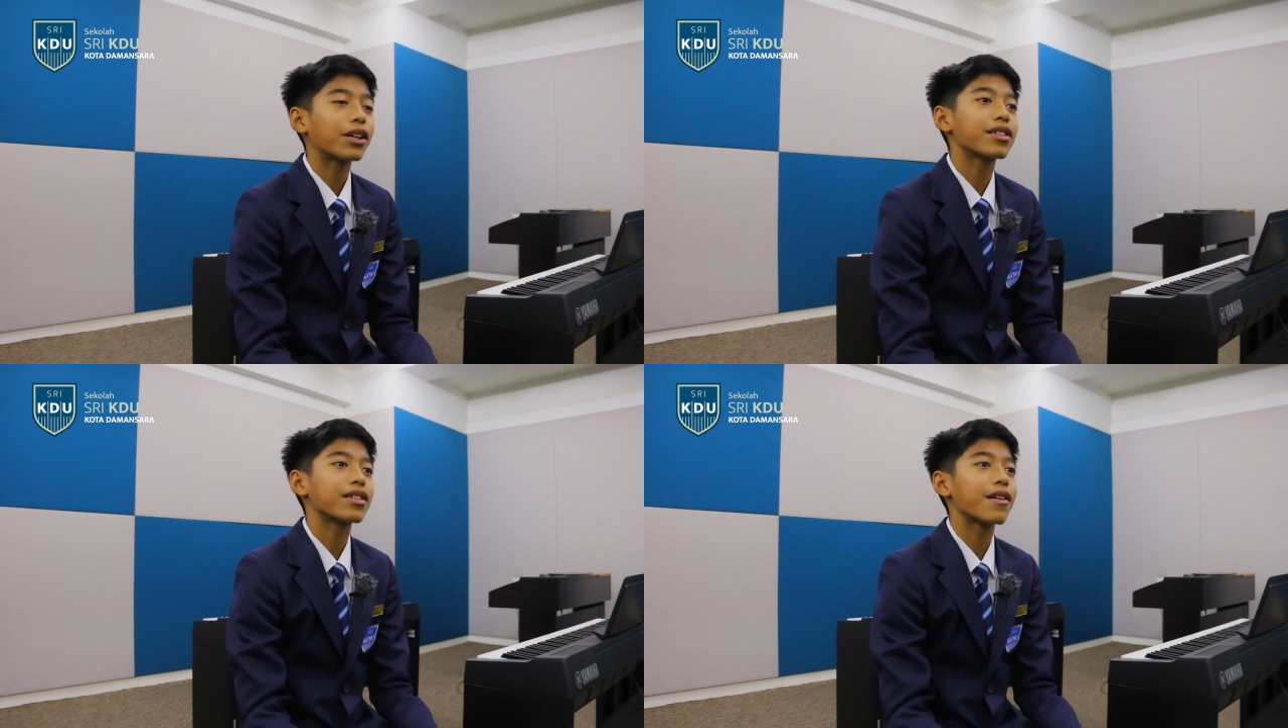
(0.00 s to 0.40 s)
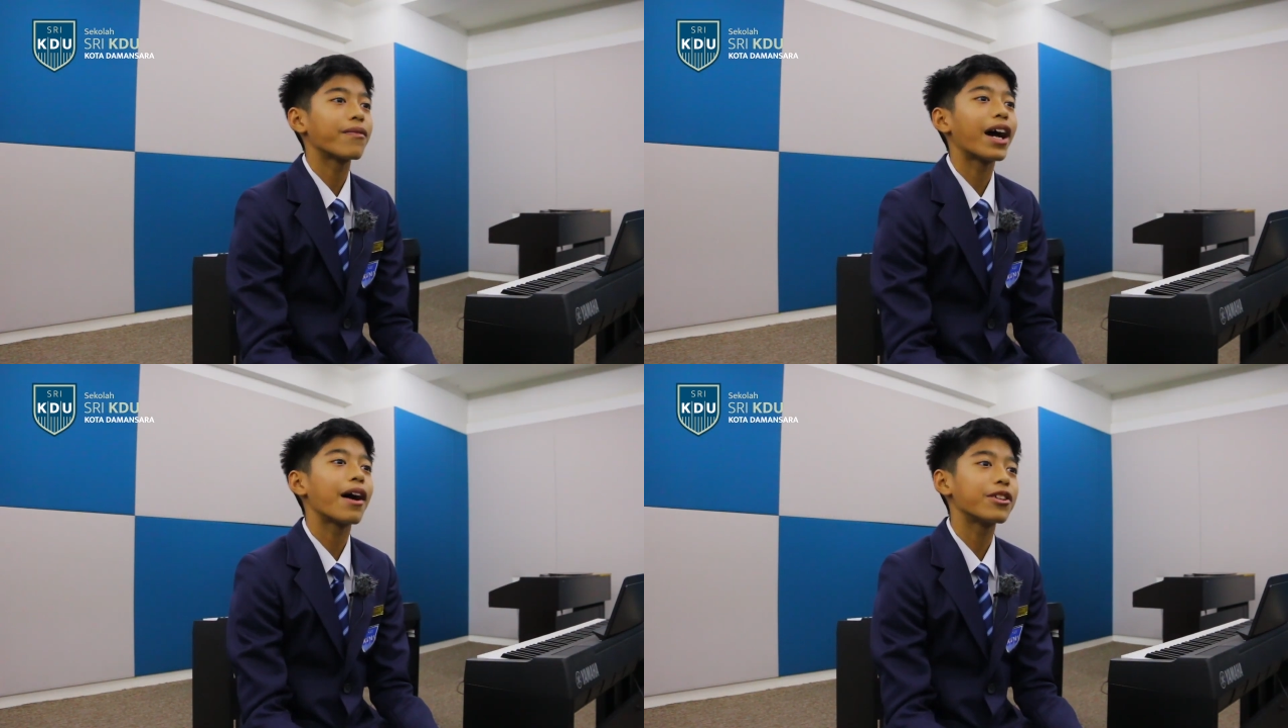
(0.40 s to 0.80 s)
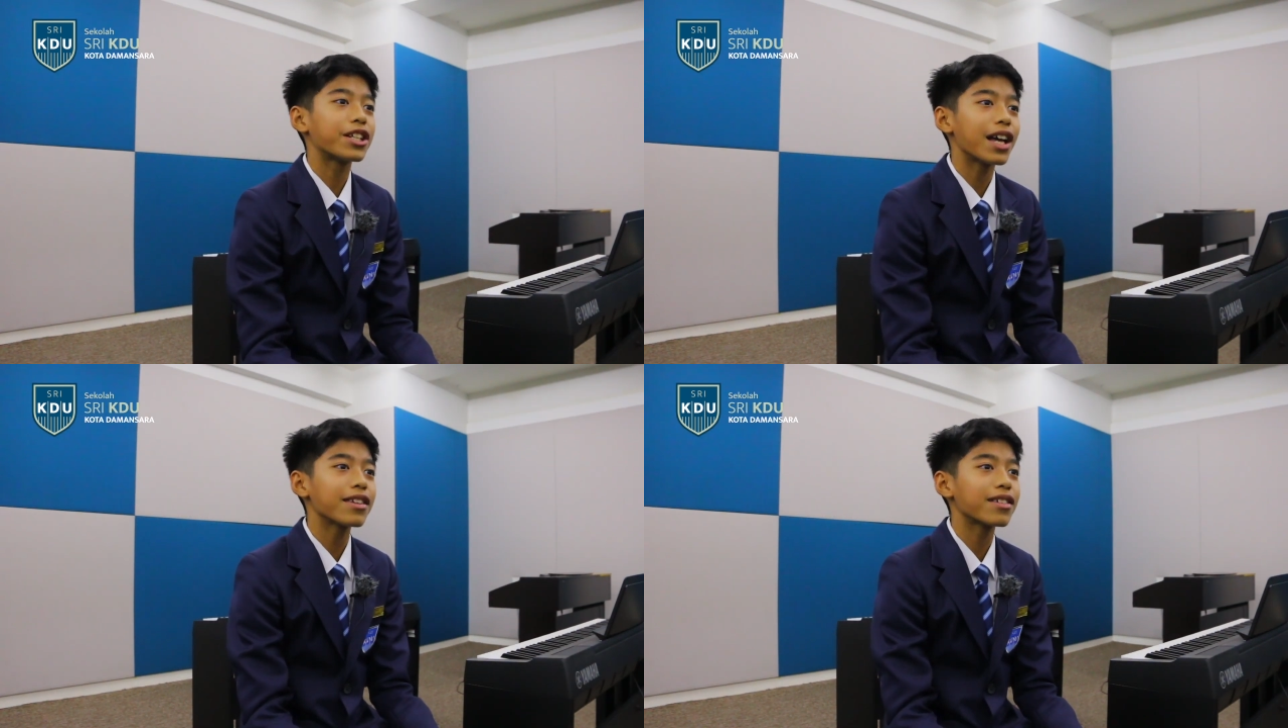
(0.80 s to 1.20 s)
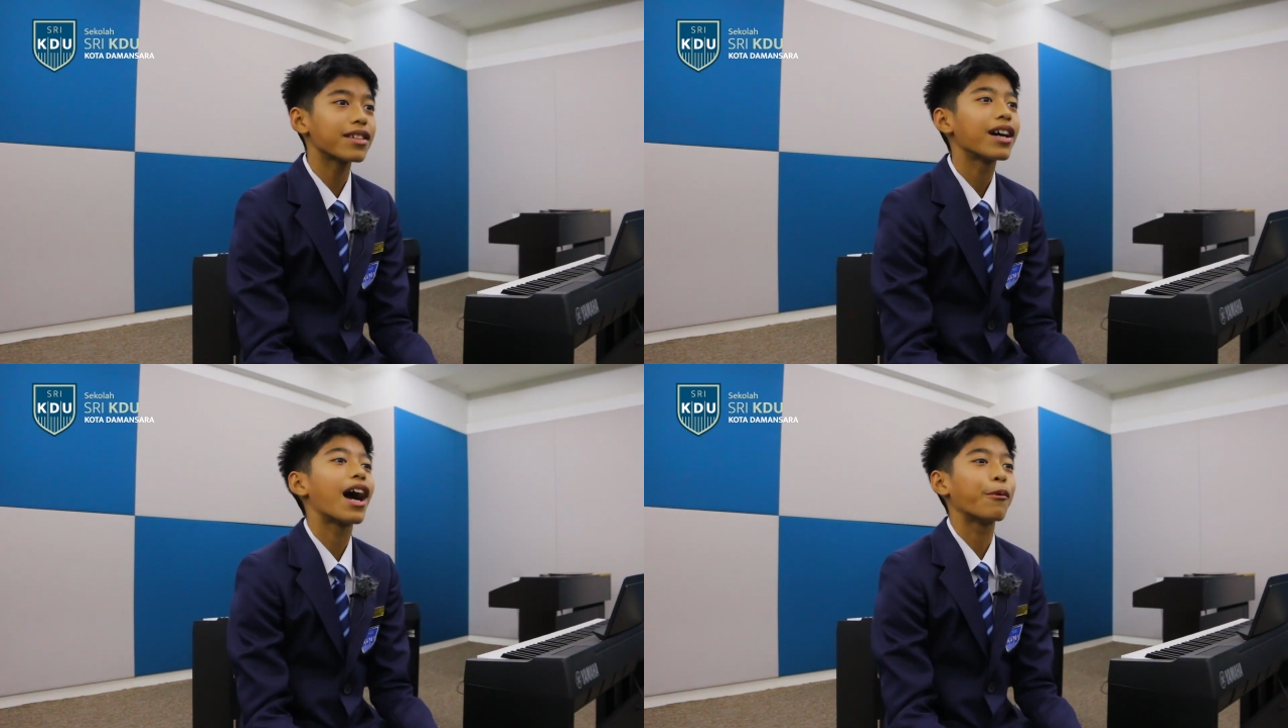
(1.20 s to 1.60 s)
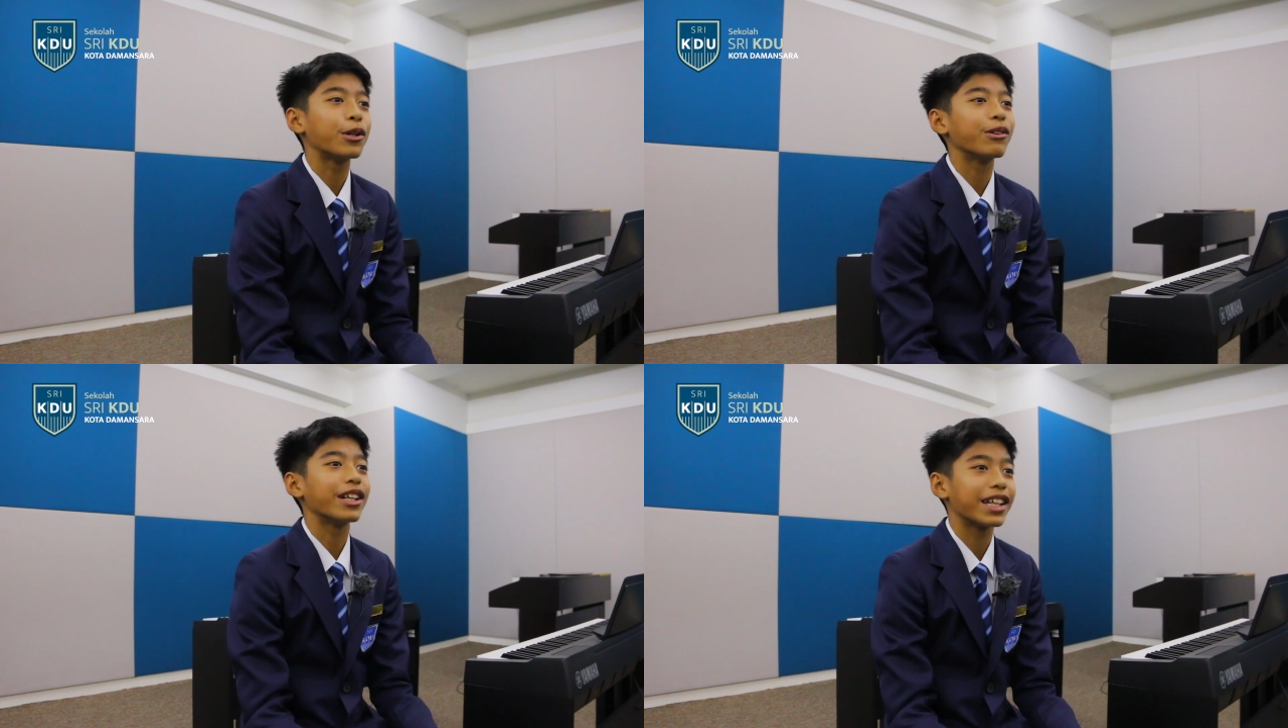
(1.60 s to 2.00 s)
because if I have a chance, I
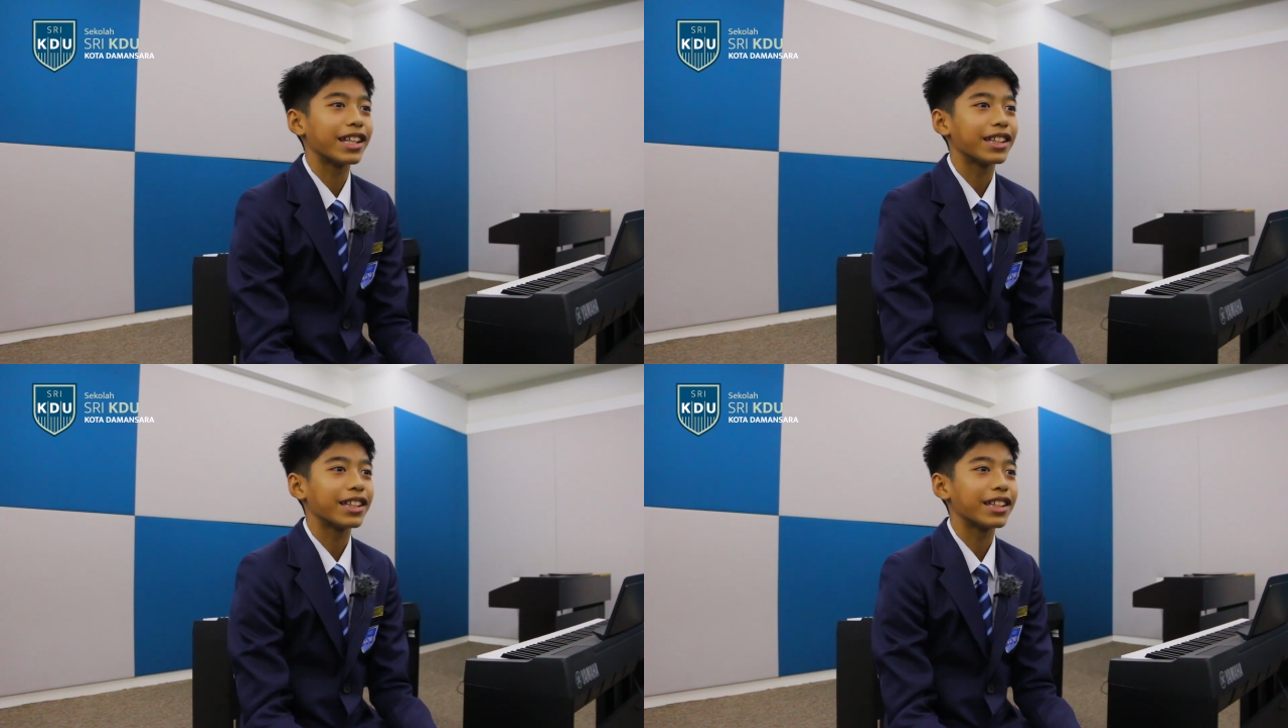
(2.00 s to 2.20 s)
would do it again.